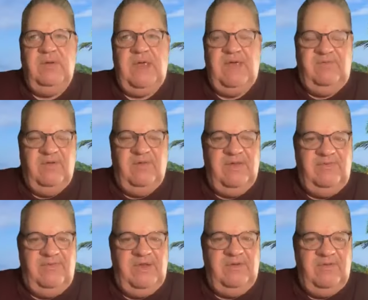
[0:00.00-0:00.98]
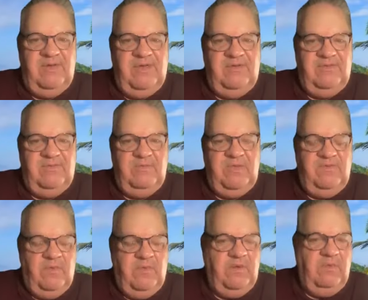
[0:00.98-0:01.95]
as you're listening to this,
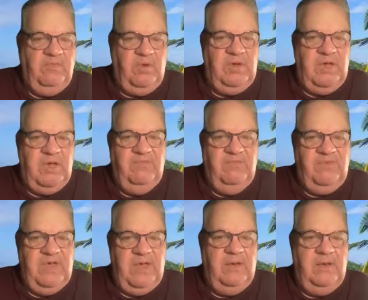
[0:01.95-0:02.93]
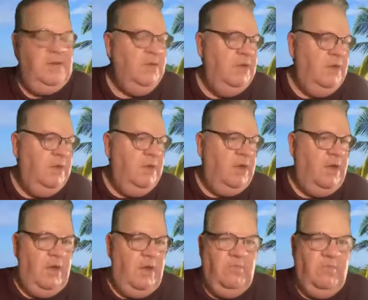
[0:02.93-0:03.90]
before the book comes out,
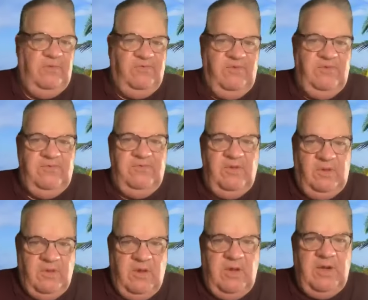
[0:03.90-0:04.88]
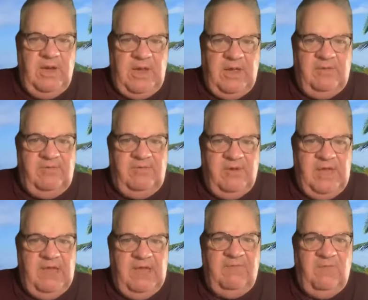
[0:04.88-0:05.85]
I want you to learn how to
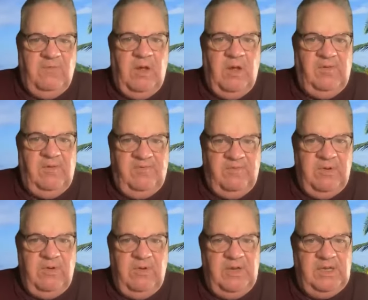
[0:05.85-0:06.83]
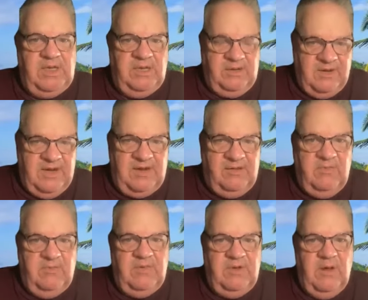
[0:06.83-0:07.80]
hear from the Holy Spirit and get
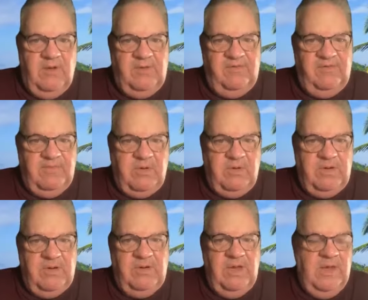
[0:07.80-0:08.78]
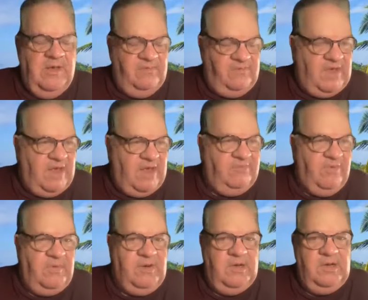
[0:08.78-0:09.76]
connected with the Holy Spirit and start
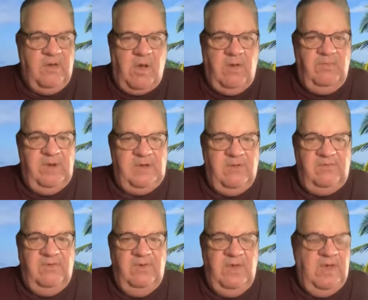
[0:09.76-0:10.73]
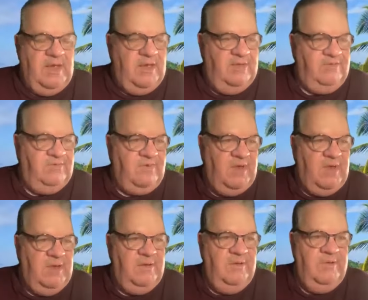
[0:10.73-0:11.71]
talking to God, because it's
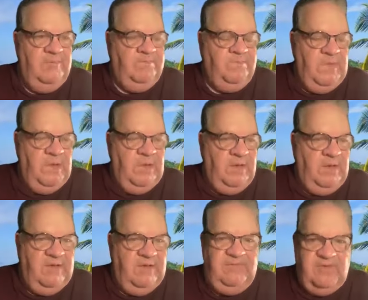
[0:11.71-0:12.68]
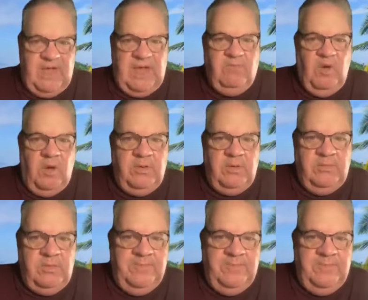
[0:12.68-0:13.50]
game on.